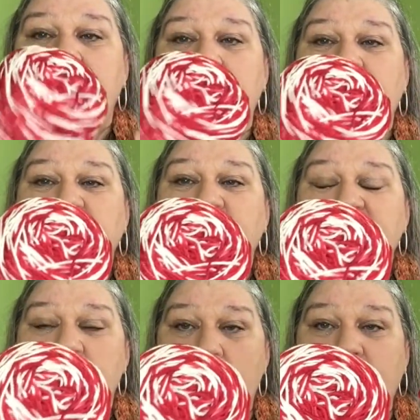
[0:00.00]
Hetrick
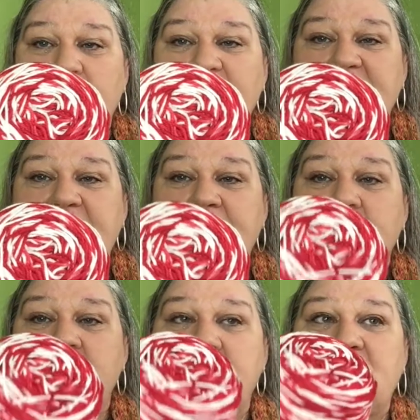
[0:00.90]
Yarns.
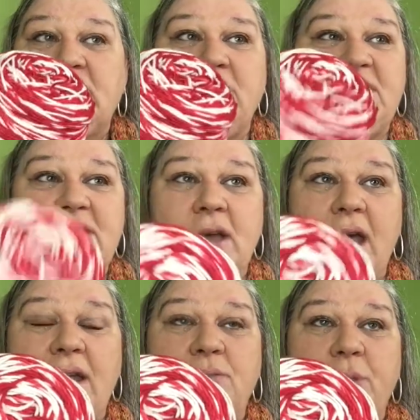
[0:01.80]
So it's
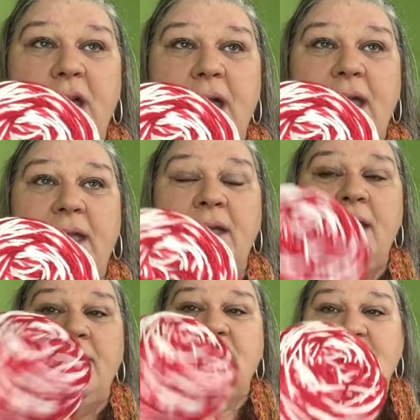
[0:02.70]
dyed by
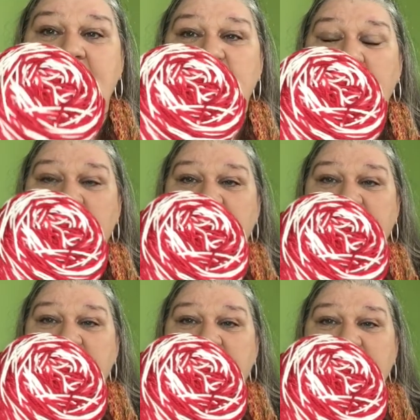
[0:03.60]
the same dyers
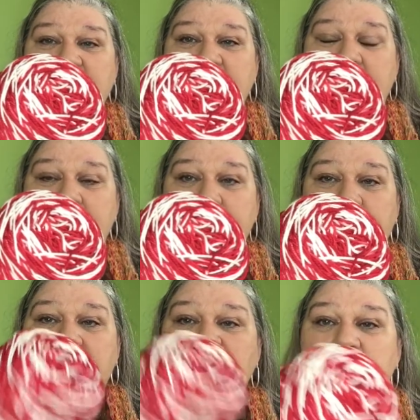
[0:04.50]
as
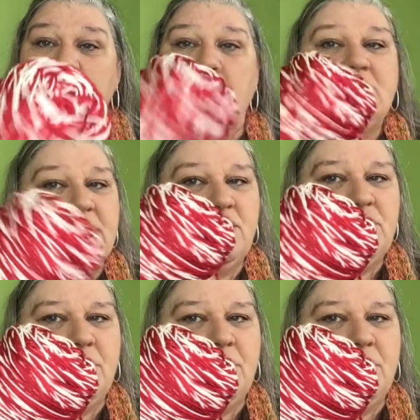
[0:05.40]
Ancient Yarns. And I'll show you